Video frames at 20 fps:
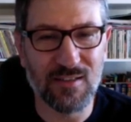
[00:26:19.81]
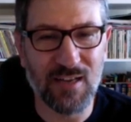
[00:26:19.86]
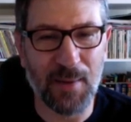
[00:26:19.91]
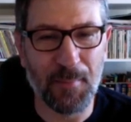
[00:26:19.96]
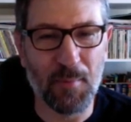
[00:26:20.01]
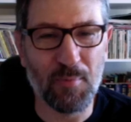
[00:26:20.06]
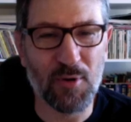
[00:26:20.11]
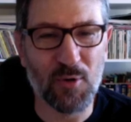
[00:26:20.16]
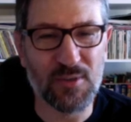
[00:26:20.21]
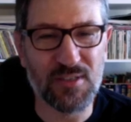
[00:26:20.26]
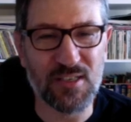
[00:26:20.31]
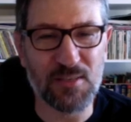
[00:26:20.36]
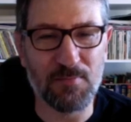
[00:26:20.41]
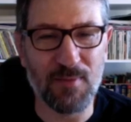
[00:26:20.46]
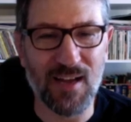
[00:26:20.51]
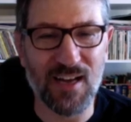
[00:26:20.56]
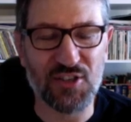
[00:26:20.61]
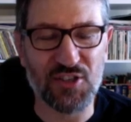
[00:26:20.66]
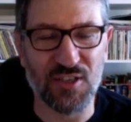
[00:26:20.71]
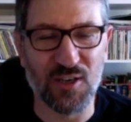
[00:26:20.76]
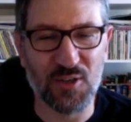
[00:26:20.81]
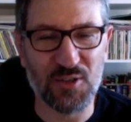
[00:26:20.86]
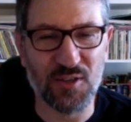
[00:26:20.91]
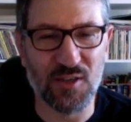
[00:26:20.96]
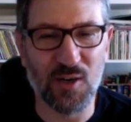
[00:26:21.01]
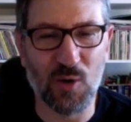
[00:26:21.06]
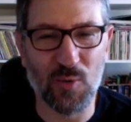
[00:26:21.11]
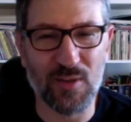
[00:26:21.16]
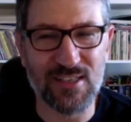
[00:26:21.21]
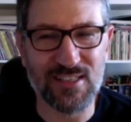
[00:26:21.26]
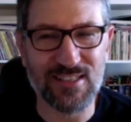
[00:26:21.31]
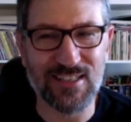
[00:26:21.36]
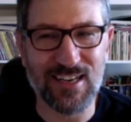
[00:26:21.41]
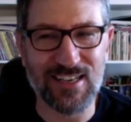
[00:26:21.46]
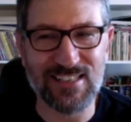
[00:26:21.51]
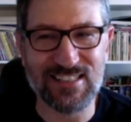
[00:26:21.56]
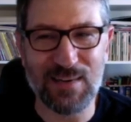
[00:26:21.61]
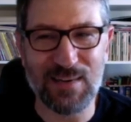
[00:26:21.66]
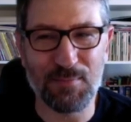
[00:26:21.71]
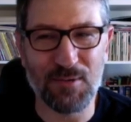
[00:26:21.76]
I remember there was this match years ago where this guy
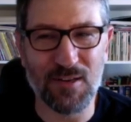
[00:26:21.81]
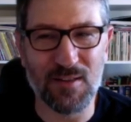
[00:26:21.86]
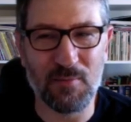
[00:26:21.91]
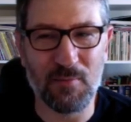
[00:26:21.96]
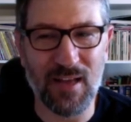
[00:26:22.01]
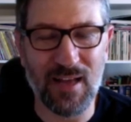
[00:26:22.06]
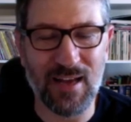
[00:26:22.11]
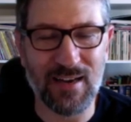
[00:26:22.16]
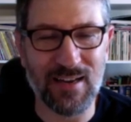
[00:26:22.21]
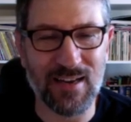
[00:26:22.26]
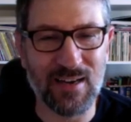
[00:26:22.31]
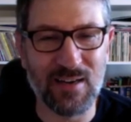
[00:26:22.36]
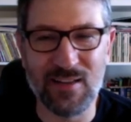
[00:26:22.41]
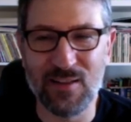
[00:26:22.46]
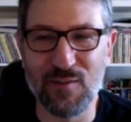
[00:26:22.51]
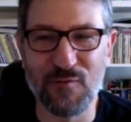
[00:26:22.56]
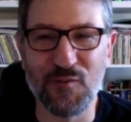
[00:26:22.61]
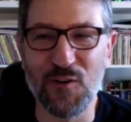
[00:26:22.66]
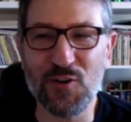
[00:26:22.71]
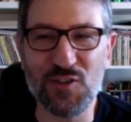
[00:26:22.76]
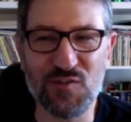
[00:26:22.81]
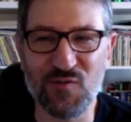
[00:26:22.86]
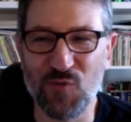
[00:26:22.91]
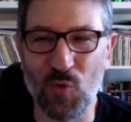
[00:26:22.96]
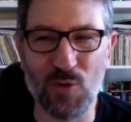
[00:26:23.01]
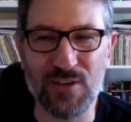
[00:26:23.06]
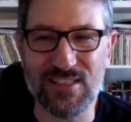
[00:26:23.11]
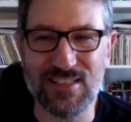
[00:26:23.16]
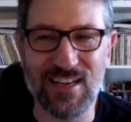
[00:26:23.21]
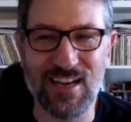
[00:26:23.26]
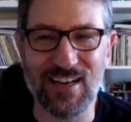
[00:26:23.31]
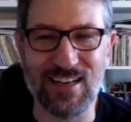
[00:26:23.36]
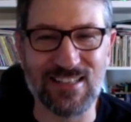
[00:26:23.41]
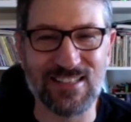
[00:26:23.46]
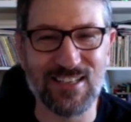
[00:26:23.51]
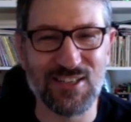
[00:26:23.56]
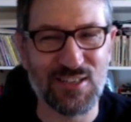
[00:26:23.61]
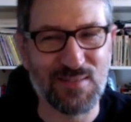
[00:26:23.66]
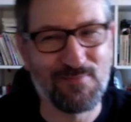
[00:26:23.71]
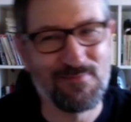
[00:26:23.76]
stepped on the mat, and in the first 4 seconds,
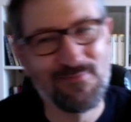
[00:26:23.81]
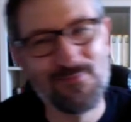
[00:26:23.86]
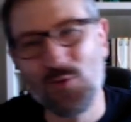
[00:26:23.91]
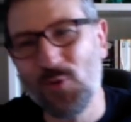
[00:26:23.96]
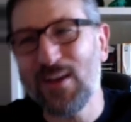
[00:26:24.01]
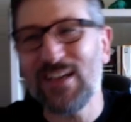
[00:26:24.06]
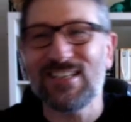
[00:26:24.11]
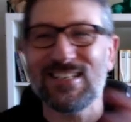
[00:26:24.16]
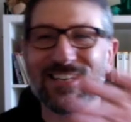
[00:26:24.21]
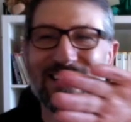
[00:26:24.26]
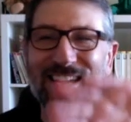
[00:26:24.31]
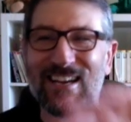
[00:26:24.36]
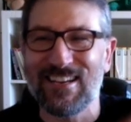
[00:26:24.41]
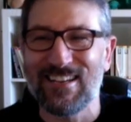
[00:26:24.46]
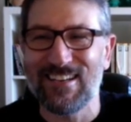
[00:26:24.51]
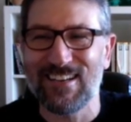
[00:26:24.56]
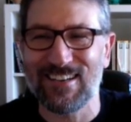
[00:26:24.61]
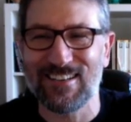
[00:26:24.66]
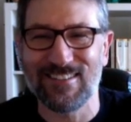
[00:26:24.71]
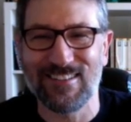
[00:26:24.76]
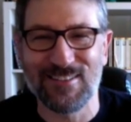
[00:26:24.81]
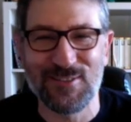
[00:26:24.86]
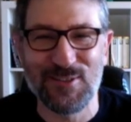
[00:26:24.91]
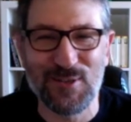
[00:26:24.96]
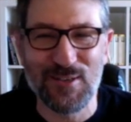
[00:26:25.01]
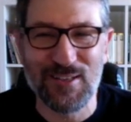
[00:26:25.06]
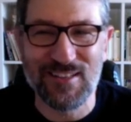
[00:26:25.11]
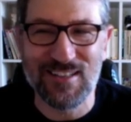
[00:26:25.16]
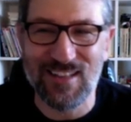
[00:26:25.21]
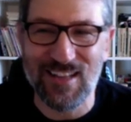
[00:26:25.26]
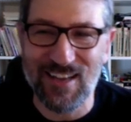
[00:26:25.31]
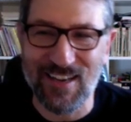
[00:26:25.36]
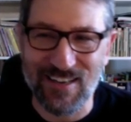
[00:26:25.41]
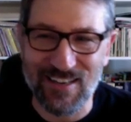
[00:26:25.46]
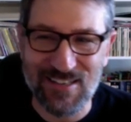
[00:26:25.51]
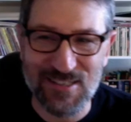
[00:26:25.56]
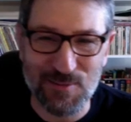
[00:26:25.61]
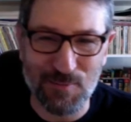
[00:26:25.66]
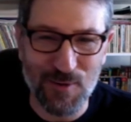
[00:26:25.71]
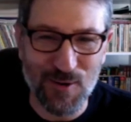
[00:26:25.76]
he just Muay Thai kicked the dude in the leg,
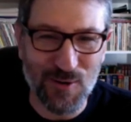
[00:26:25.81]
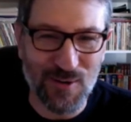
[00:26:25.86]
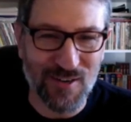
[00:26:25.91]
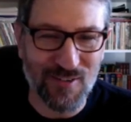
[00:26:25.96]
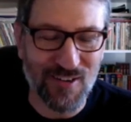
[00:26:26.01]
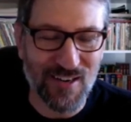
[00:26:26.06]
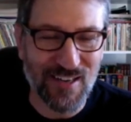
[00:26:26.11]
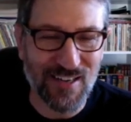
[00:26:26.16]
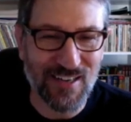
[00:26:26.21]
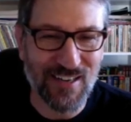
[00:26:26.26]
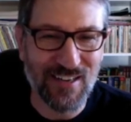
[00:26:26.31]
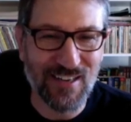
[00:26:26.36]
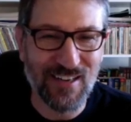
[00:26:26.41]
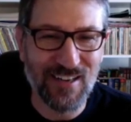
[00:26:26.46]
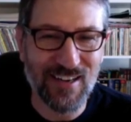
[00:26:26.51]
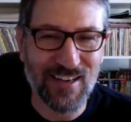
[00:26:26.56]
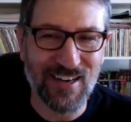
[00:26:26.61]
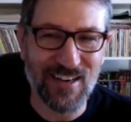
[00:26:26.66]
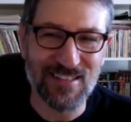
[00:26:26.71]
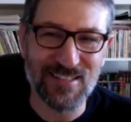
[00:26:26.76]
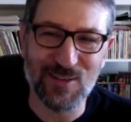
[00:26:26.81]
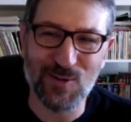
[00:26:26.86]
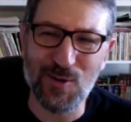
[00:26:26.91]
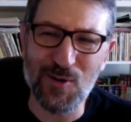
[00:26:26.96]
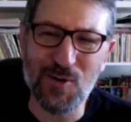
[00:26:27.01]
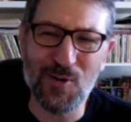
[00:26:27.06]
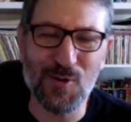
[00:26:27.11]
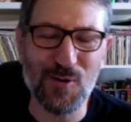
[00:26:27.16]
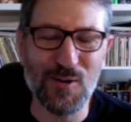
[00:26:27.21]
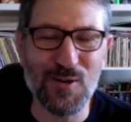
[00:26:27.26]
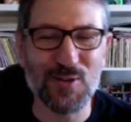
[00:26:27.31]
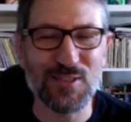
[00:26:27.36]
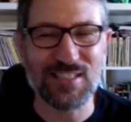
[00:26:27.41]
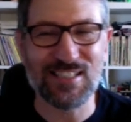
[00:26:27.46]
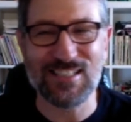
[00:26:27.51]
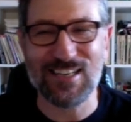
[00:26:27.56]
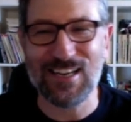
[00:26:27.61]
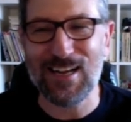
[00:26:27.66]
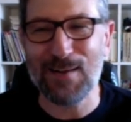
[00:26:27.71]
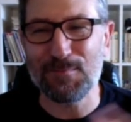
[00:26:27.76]
his opponent, right? And I was like, whoa,
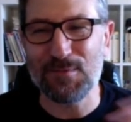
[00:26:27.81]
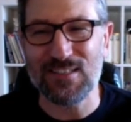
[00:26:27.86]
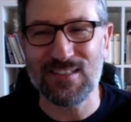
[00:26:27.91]
stop.